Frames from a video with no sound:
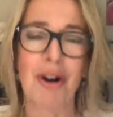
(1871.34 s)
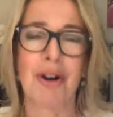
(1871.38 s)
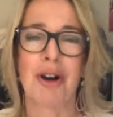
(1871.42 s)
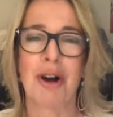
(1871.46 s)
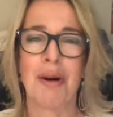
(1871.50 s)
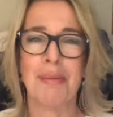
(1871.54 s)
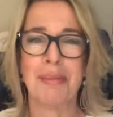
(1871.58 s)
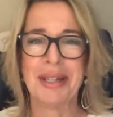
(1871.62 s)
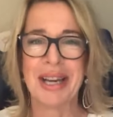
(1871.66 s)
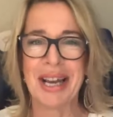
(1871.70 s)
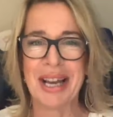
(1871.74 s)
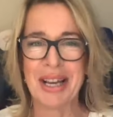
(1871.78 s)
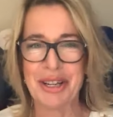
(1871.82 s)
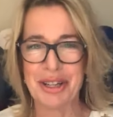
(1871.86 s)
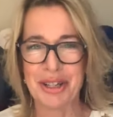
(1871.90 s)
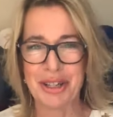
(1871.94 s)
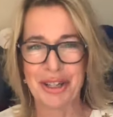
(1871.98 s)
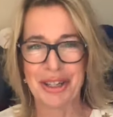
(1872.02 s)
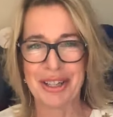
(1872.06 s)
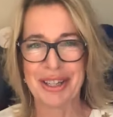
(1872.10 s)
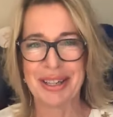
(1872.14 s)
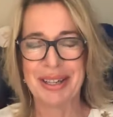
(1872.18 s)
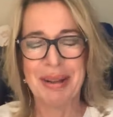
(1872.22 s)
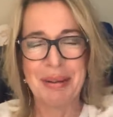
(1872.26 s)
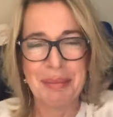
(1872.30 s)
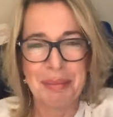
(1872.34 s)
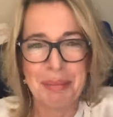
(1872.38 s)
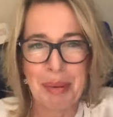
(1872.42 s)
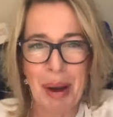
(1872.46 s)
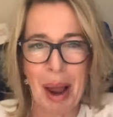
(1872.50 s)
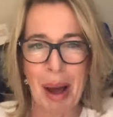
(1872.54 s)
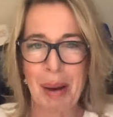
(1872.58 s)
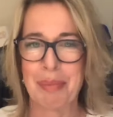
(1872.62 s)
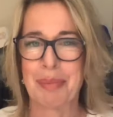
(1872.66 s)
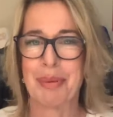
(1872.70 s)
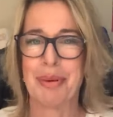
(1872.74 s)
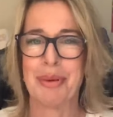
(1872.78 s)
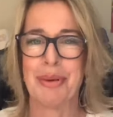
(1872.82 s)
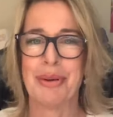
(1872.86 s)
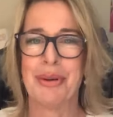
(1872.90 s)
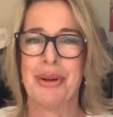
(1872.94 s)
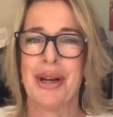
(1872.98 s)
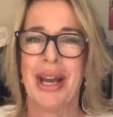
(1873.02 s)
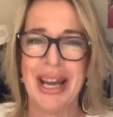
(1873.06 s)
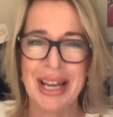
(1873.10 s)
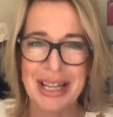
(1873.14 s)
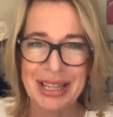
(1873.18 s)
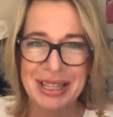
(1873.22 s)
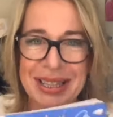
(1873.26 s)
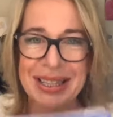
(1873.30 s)
got accommodation in Blackpool.
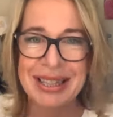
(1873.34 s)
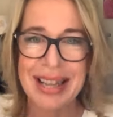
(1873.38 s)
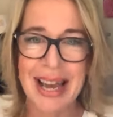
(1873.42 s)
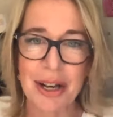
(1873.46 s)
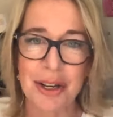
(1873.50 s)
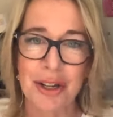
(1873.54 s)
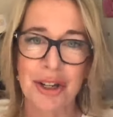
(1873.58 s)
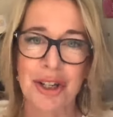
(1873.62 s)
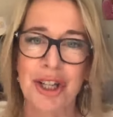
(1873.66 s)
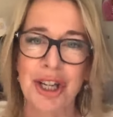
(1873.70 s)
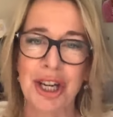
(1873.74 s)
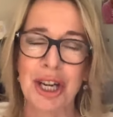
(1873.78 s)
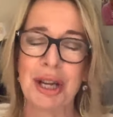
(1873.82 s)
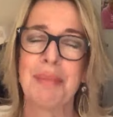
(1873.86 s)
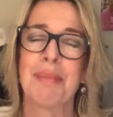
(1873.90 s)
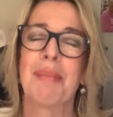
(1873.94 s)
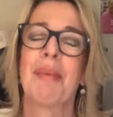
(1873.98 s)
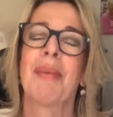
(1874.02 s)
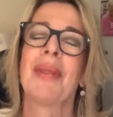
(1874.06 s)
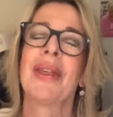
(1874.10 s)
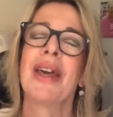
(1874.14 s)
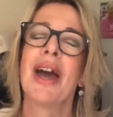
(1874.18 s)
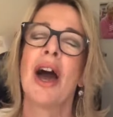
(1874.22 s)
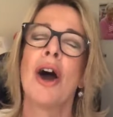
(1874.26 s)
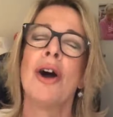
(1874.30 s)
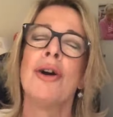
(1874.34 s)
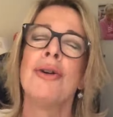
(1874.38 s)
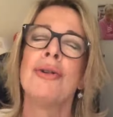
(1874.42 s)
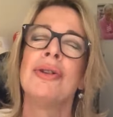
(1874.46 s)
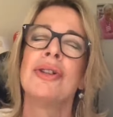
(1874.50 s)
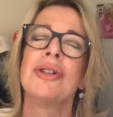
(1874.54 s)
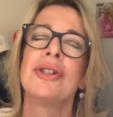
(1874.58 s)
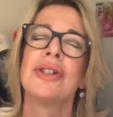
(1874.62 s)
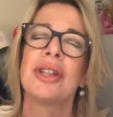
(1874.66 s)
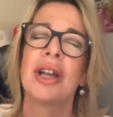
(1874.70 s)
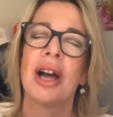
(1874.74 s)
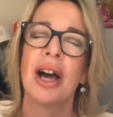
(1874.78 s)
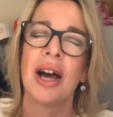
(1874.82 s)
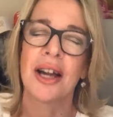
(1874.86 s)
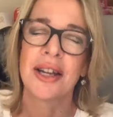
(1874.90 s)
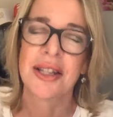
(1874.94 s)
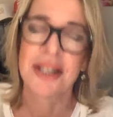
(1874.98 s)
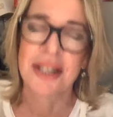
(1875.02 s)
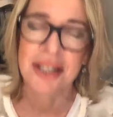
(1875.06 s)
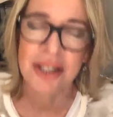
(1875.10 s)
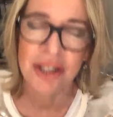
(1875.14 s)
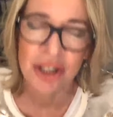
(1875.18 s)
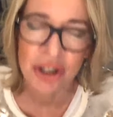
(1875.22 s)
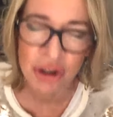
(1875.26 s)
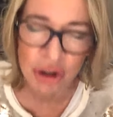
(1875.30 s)
It's dead cheap. The owner's a
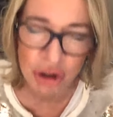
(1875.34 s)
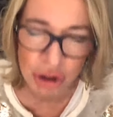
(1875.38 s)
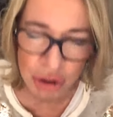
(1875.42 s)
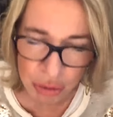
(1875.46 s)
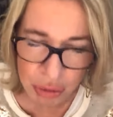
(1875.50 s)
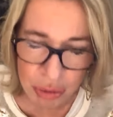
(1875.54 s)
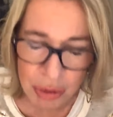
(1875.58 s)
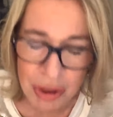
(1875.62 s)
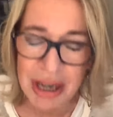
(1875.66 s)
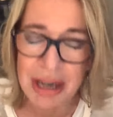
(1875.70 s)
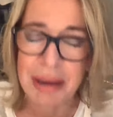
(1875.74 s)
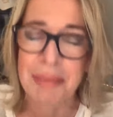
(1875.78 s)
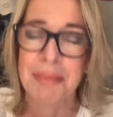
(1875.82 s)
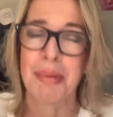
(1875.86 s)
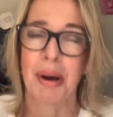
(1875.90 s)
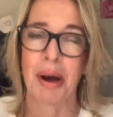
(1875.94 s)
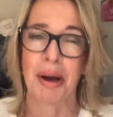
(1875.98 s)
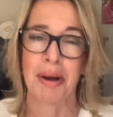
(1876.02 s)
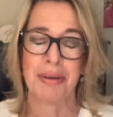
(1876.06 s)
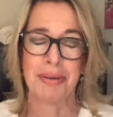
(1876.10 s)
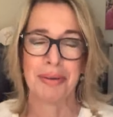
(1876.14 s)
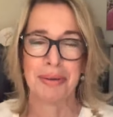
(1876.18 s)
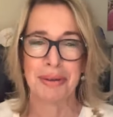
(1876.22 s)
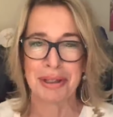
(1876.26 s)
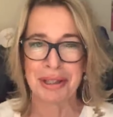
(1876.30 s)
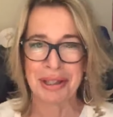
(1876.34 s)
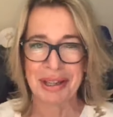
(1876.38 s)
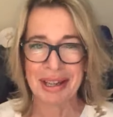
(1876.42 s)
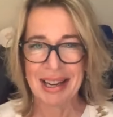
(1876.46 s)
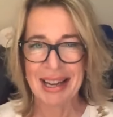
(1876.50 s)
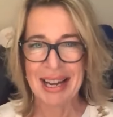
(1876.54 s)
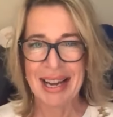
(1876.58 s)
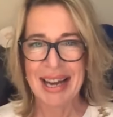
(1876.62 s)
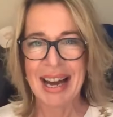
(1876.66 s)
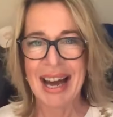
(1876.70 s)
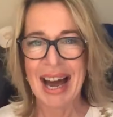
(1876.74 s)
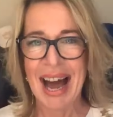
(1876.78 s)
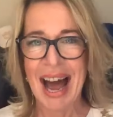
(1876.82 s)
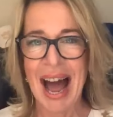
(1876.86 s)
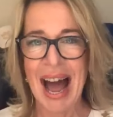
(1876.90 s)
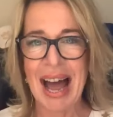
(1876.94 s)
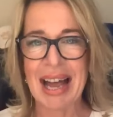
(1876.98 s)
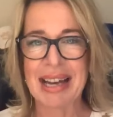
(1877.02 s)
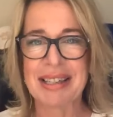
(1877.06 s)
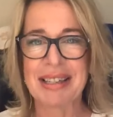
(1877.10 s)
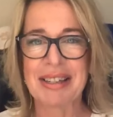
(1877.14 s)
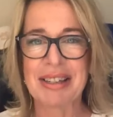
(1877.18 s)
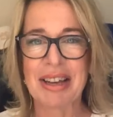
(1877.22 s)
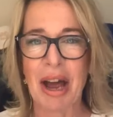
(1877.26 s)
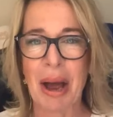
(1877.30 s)
dreamboat.
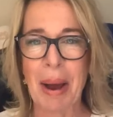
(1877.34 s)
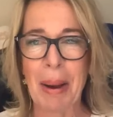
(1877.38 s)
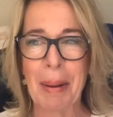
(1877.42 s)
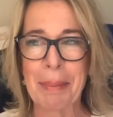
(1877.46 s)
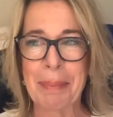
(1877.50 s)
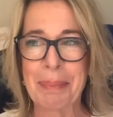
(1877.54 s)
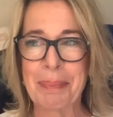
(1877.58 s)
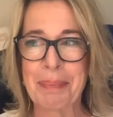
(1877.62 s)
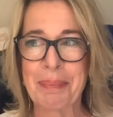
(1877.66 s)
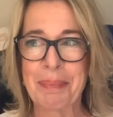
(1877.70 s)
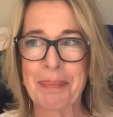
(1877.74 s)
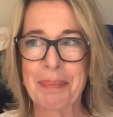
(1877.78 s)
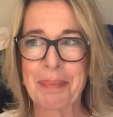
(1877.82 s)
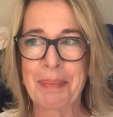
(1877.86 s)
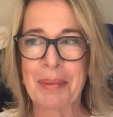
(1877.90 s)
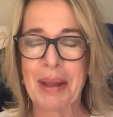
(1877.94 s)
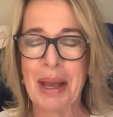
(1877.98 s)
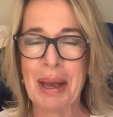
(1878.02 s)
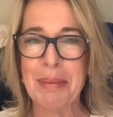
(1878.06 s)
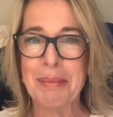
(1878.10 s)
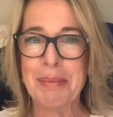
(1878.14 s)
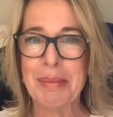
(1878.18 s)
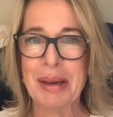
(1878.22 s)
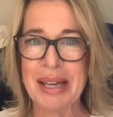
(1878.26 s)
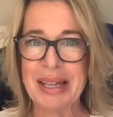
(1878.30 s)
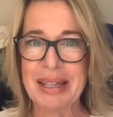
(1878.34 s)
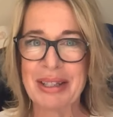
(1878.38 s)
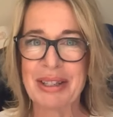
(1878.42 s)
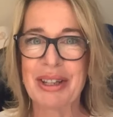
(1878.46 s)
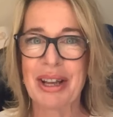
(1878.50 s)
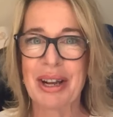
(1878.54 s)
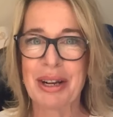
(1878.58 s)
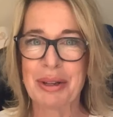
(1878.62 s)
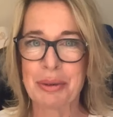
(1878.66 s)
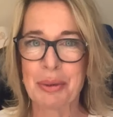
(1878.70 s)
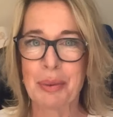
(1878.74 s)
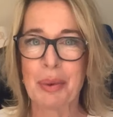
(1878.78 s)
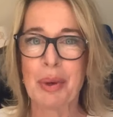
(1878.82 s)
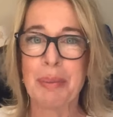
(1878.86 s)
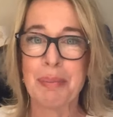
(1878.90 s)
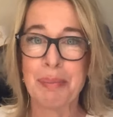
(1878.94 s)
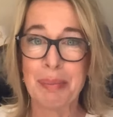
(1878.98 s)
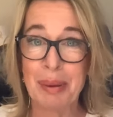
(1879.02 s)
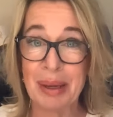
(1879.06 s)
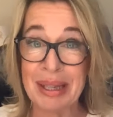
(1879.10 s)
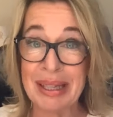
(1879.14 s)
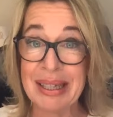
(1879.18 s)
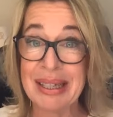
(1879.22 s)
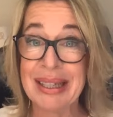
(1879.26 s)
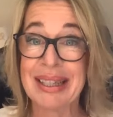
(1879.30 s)
And it means that as we
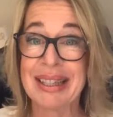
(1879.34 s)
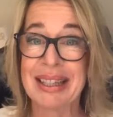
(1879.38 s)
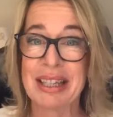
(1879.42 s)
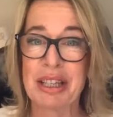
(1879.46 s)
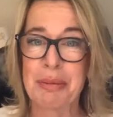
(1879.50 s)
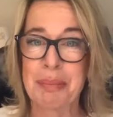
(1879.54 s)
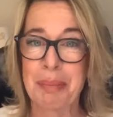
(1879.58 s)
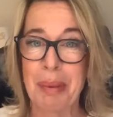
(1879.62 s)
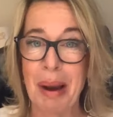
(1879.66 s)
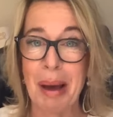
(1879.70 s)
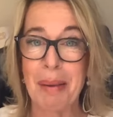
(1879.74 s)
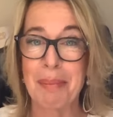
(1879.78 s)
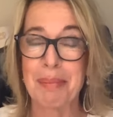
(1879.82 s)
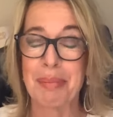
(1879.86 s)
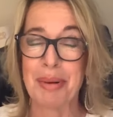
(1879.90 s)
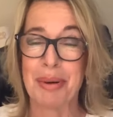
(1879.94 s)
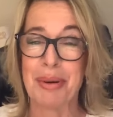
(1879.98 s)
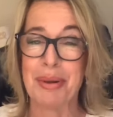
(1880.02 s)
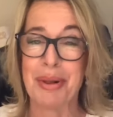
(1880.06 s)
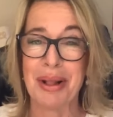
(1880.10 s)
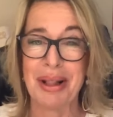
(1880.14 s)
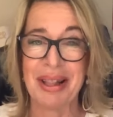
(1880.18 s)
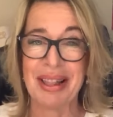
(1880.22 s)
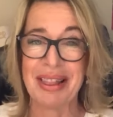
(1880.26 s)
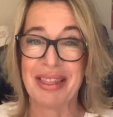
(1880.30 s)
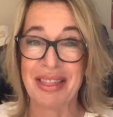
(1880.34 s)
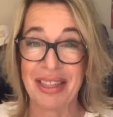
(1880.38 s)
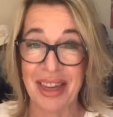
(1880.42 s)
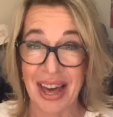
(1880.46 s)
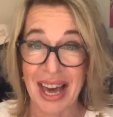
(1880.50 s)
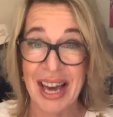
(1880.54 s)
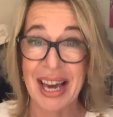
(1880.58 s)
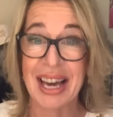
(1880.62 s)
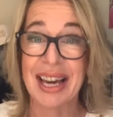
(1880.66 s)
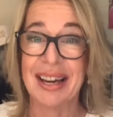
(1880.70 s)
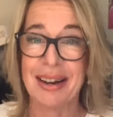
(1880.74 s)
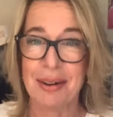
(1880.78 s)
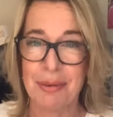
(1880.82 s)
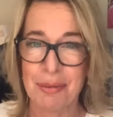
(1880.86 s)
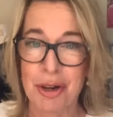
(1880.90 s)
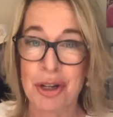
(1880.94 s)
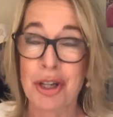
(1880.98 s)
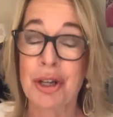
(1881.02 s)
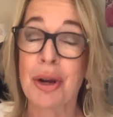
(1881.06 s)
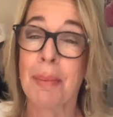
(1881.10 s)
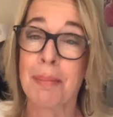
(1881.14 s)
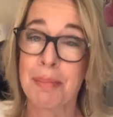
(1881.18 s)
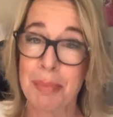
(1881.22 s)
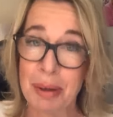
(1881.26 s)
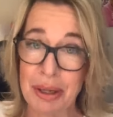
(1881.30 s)
build this Blackpool thing,
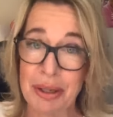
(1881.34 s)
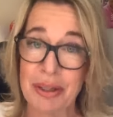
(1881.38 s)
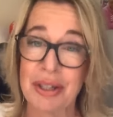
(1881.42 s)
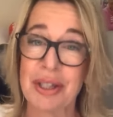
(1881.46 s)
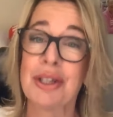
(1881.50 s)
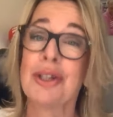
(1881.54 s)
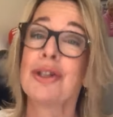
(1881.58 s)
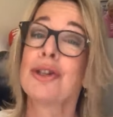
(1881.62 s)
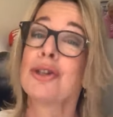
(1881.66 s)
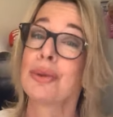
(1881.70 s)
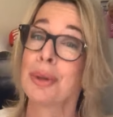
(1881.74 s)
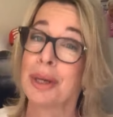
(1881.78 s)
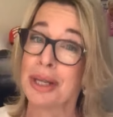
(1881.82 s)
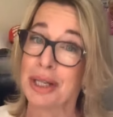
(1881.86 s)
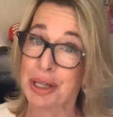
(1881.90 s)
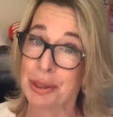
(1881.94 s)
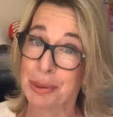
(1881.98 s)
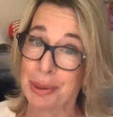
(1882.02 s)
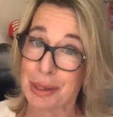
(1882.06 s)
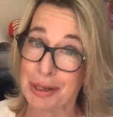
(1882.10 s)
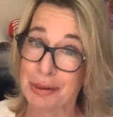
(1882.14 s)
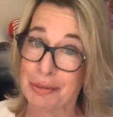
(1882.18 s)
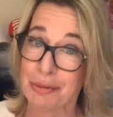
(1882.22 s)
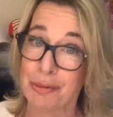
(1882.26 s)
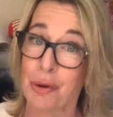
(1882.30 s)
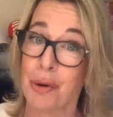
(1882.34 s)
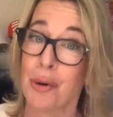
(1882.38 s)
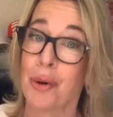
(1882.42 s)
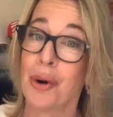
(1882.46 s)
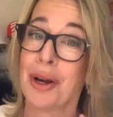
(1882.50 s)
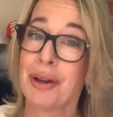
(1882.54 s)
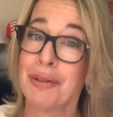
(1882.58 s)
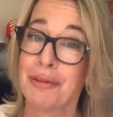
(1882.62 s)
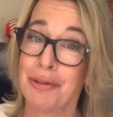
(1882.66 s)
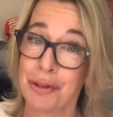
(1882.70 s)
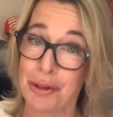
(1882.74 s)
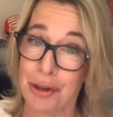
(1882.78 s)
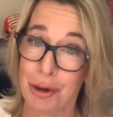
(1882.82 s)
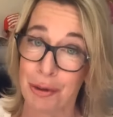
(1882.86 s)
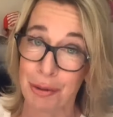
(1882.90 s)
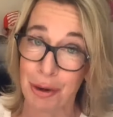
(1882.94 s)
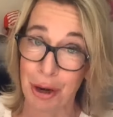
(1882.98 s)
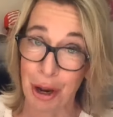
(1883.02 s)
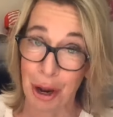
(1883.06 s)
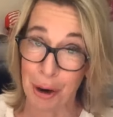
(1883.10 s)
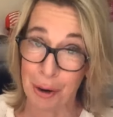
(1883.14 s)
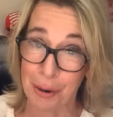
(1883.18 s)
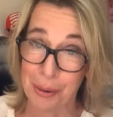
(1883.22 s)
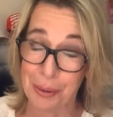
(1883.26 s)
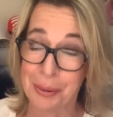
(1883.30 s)
which I'm building to 2024, if you don't
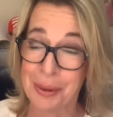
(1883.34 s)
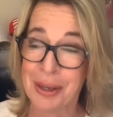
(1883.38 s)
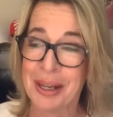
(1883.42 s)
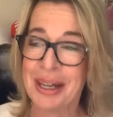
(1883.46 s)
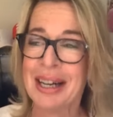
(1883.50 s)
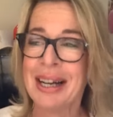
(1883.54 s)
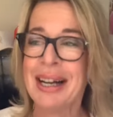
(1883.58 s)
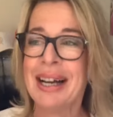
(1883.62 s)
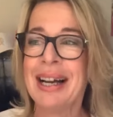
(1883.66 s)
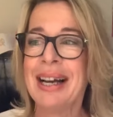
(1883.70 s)
know,